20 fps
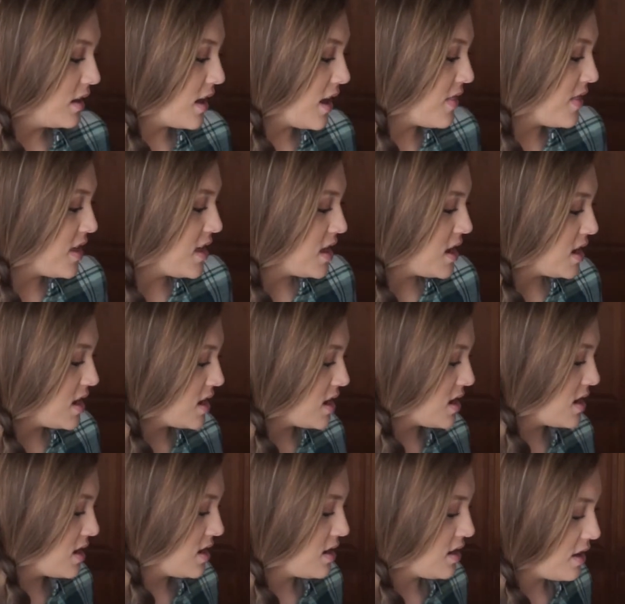And
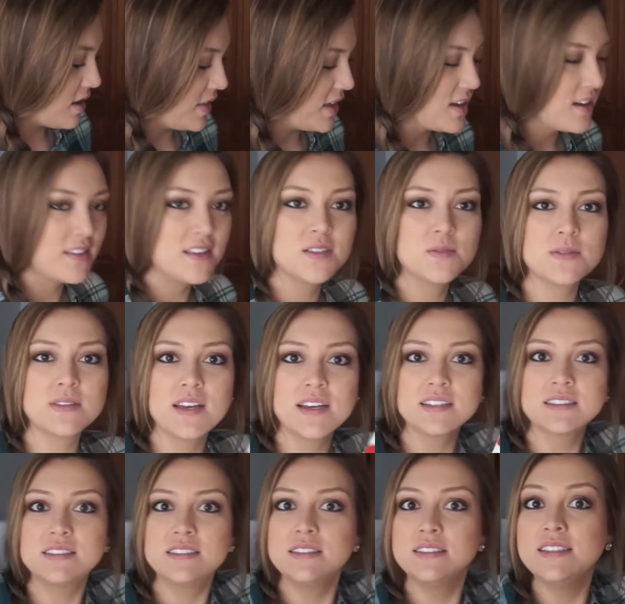then I think this is
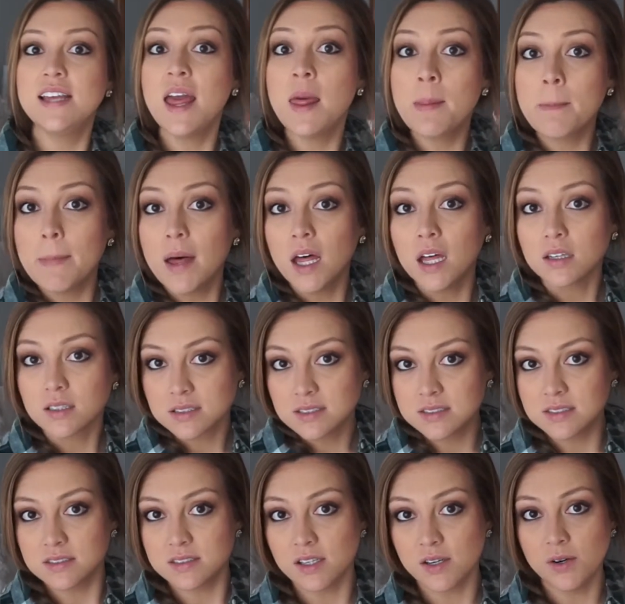like $10,
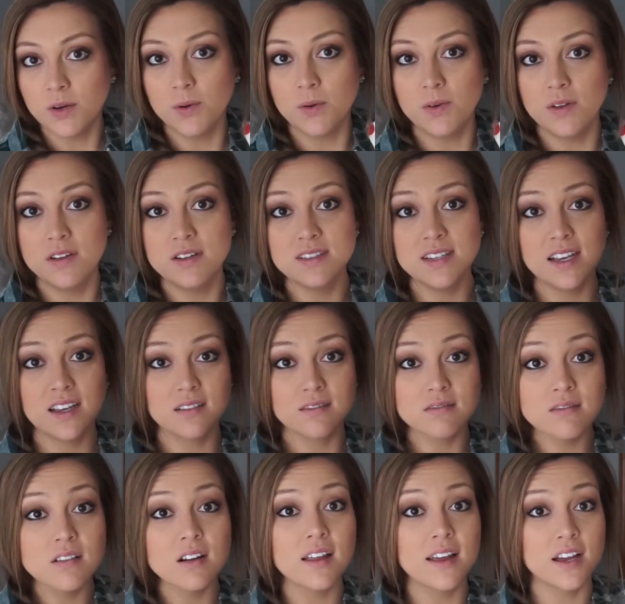so it was like
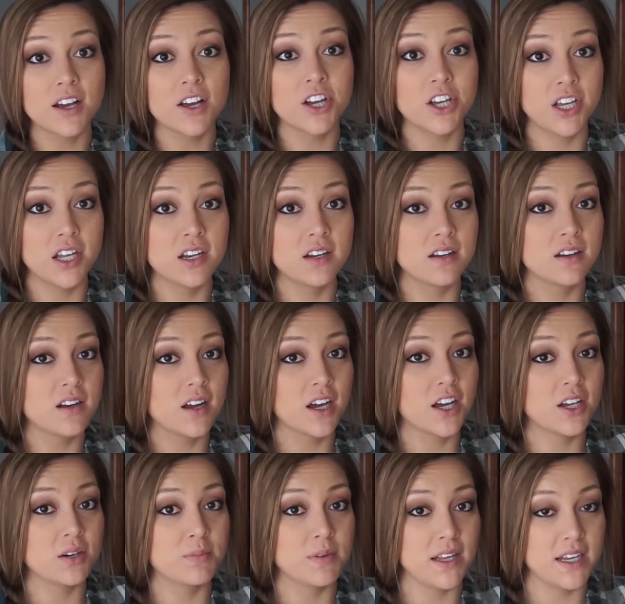a
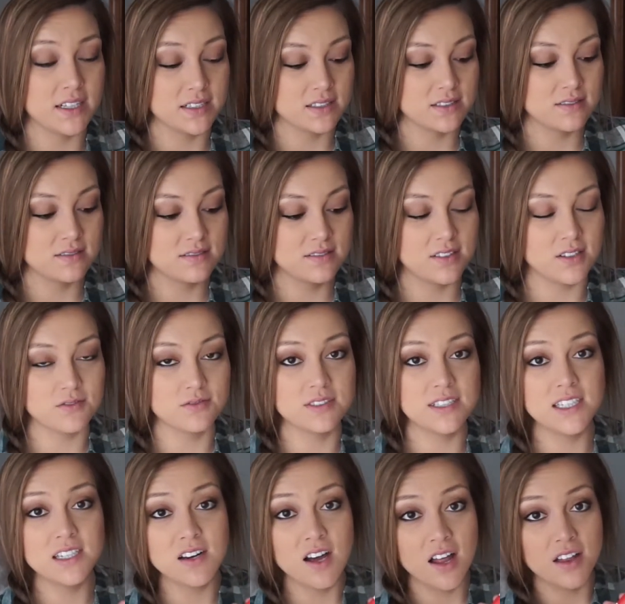good plate. So
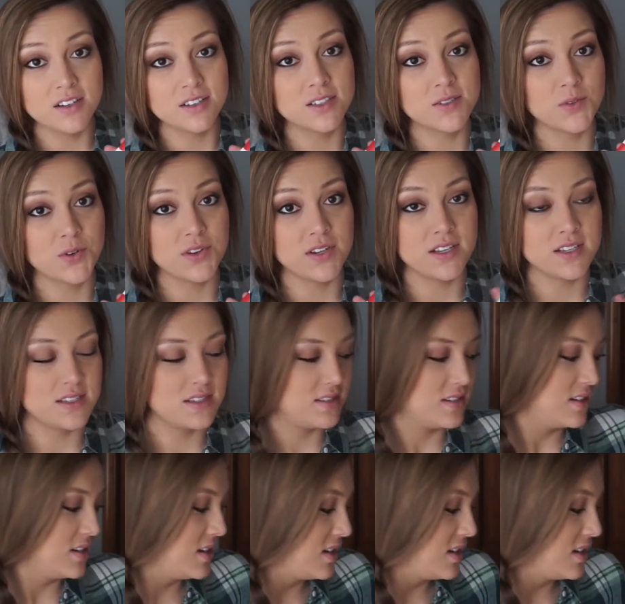$10 for this.